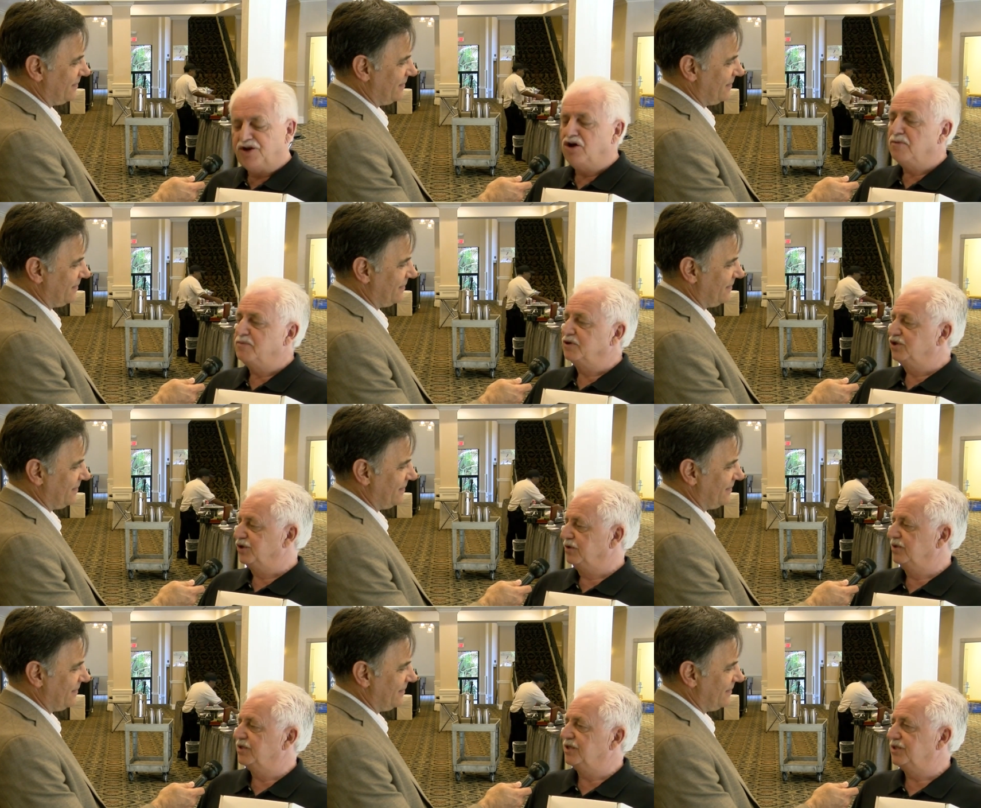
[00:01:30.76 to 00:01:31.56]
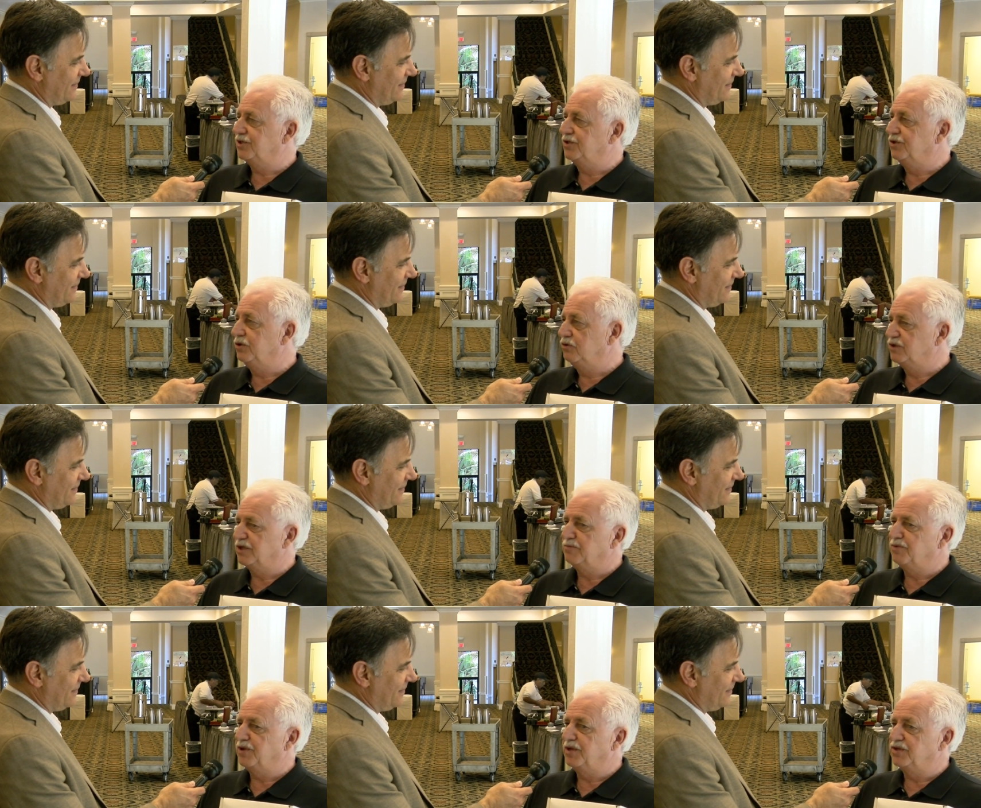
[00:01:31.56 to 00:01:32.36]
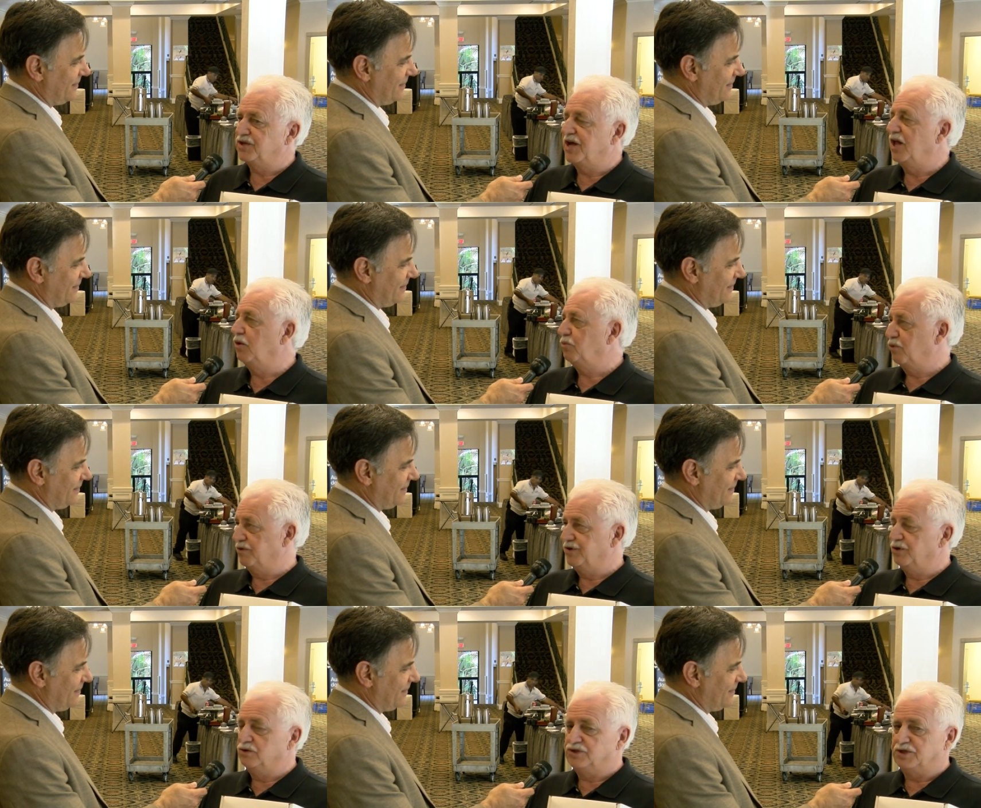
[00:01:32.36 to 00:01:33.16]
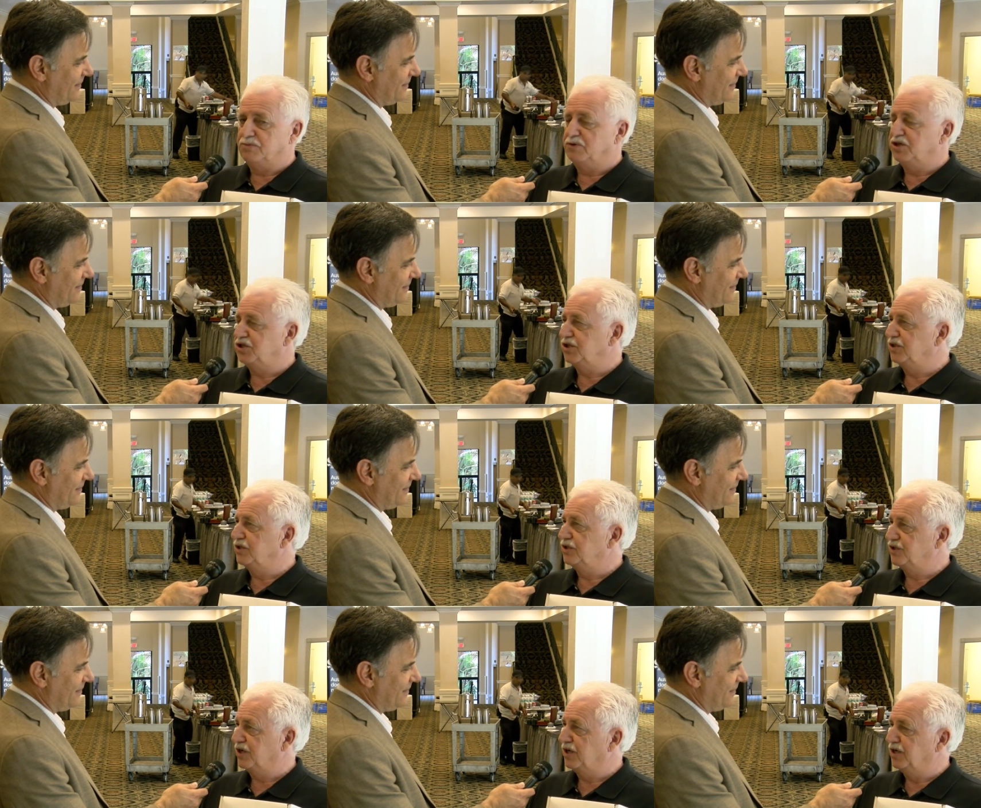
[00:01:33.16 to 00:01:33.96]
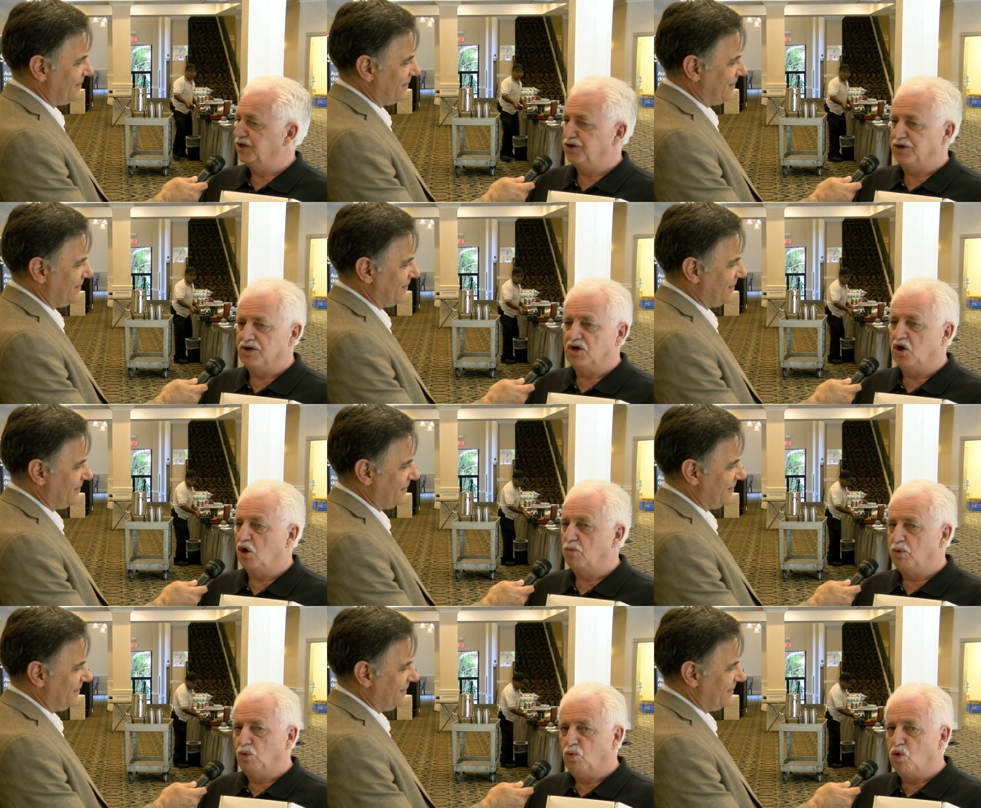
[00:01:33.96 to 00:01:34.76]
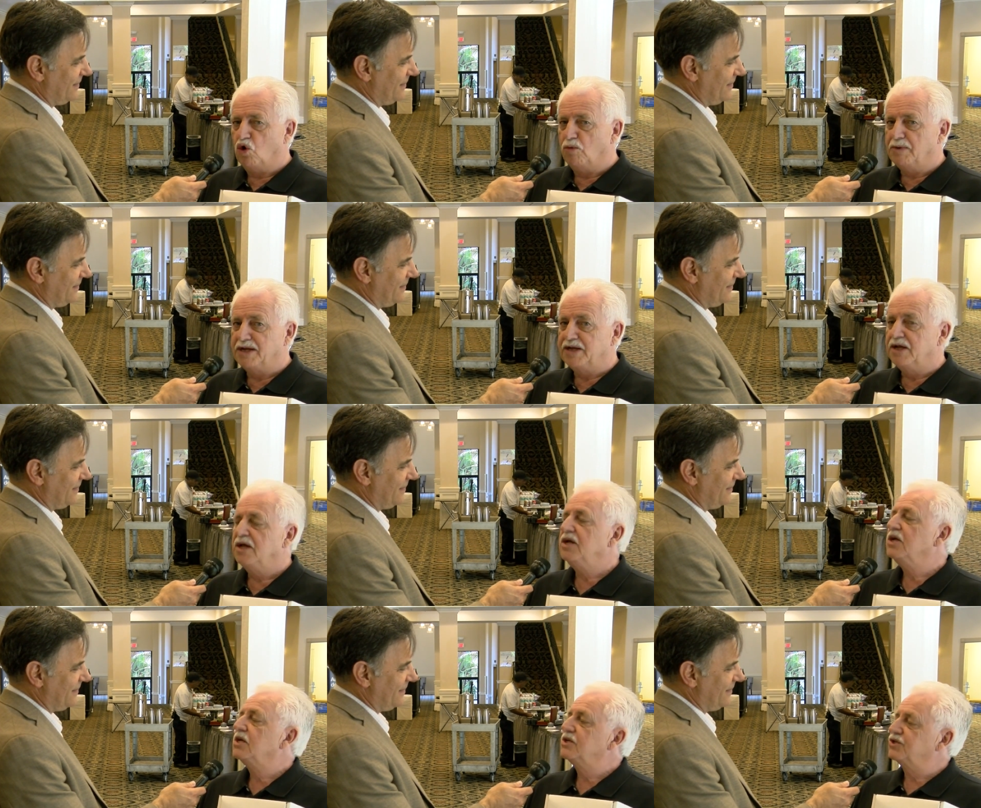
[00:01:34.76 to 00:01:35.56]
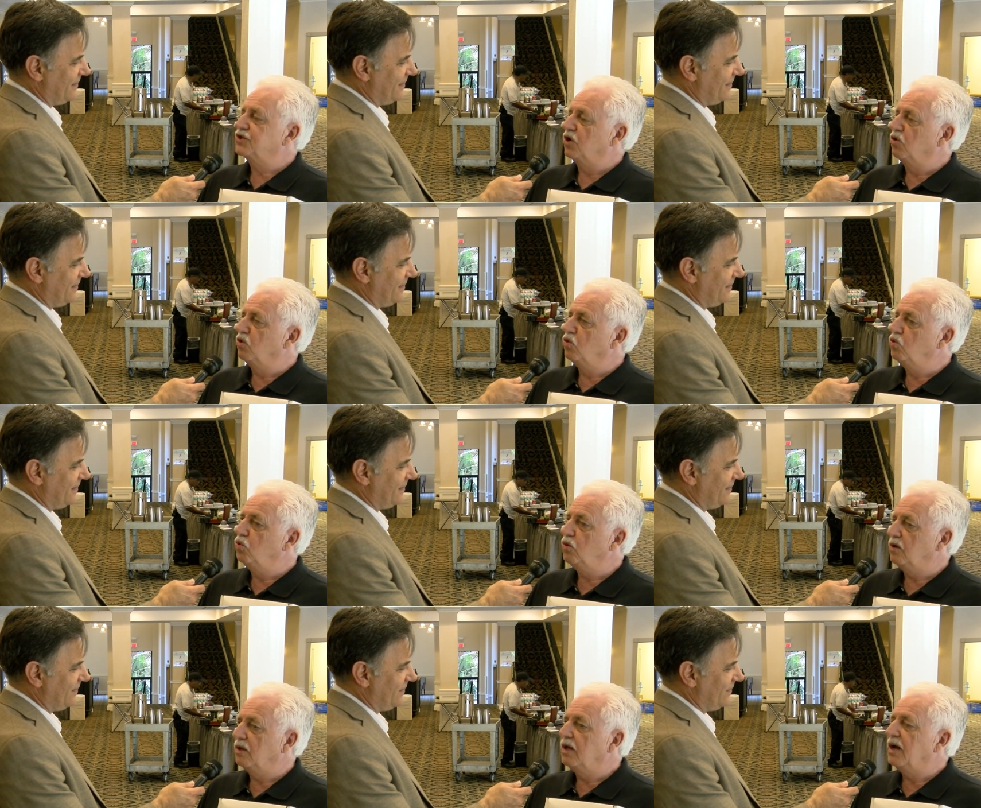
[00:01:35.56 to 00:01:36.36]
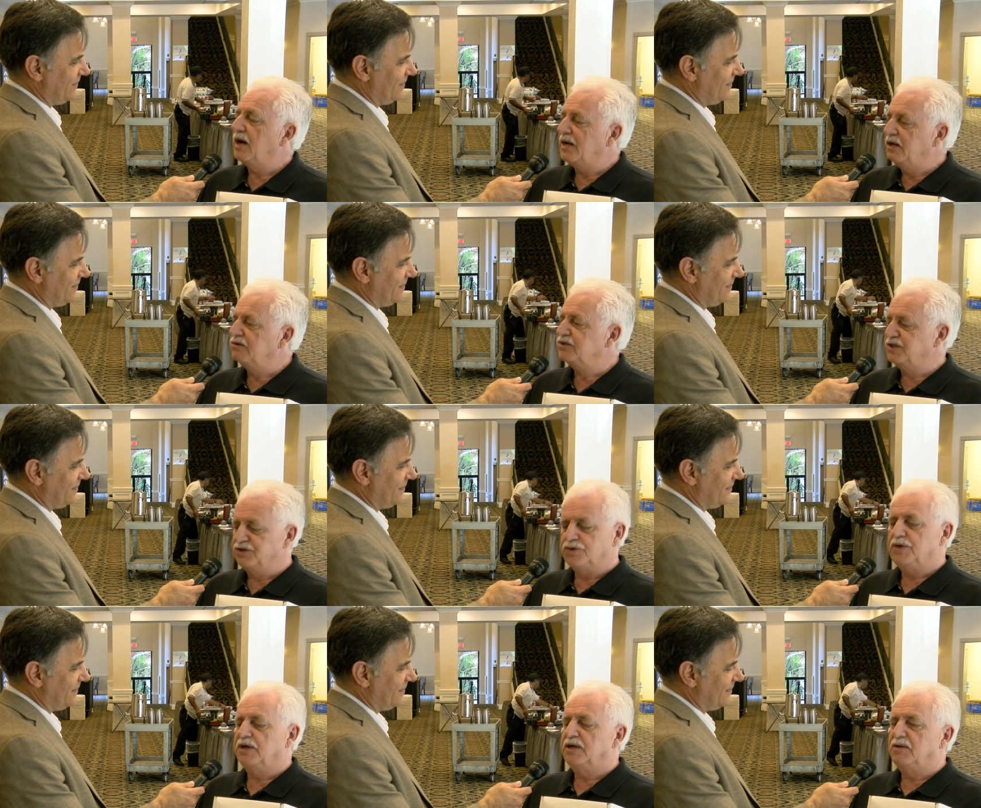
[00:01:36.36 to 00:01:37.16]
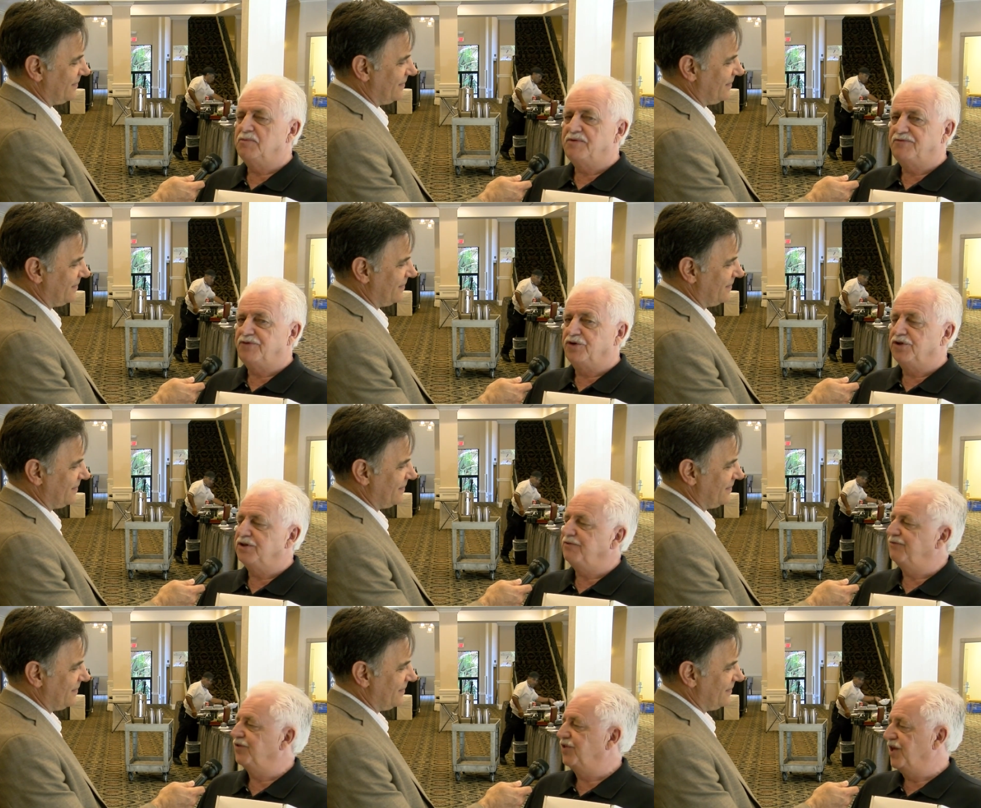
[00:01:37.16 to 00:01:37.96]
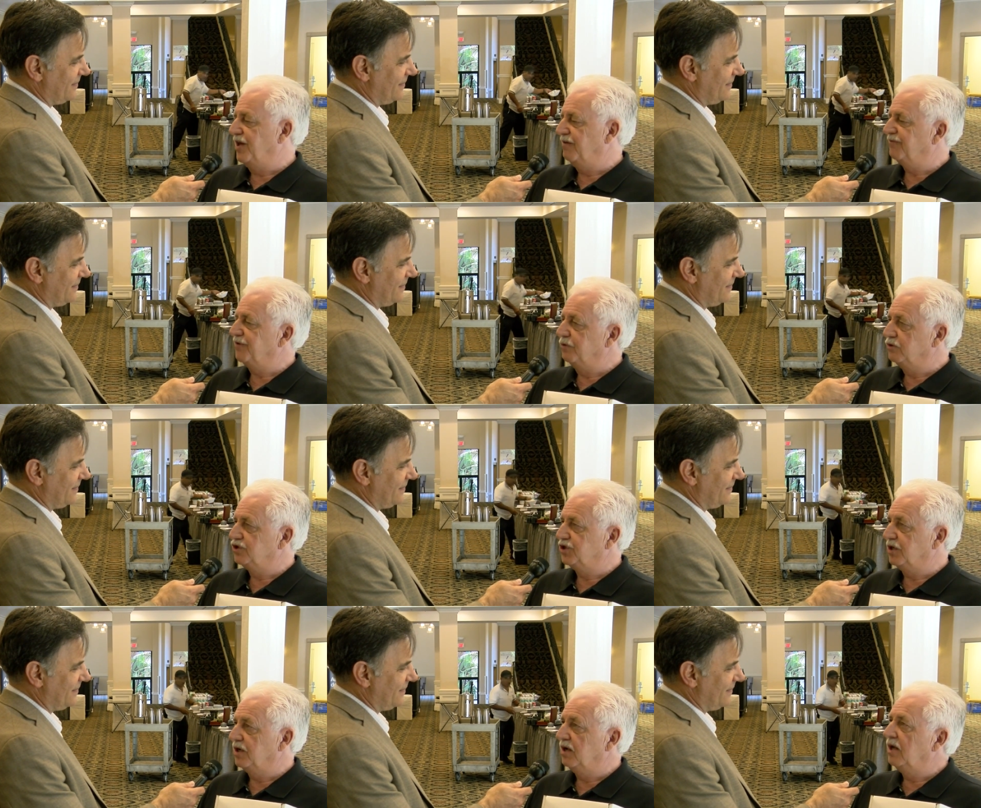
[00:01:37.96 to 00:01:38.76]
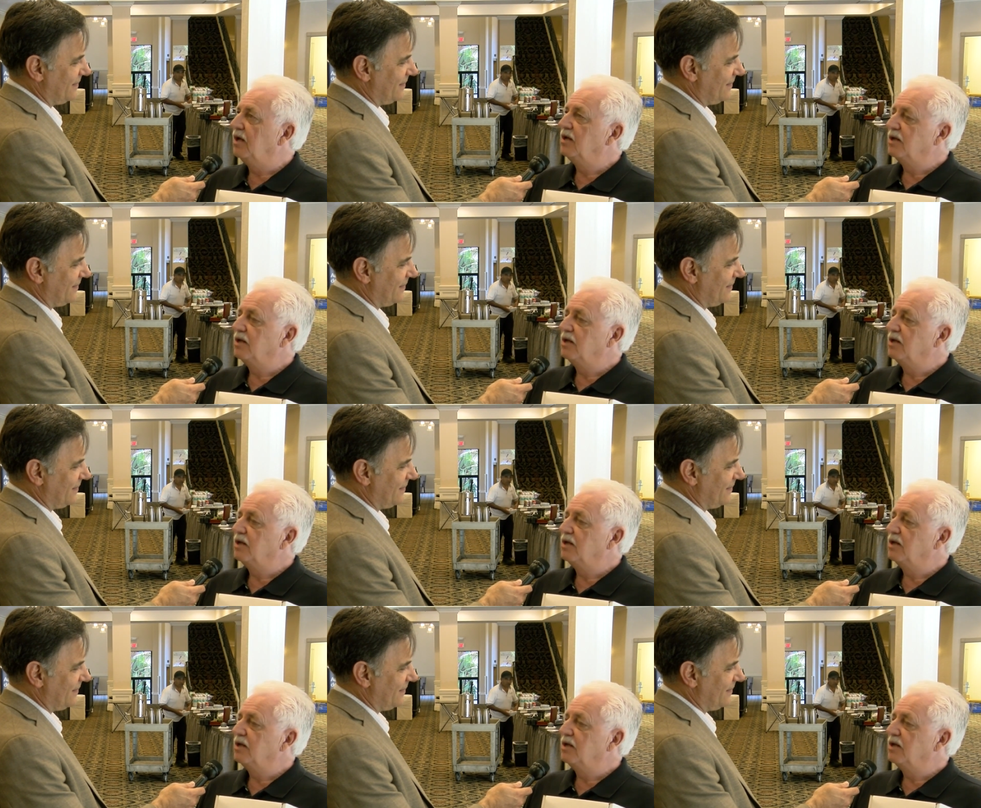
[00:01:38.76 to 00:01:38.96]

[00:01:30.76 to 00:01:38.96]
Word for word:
Speaker 1: an opportunity to do something to help reduce emissions and global warming. So I looked into it a little bit further for their future.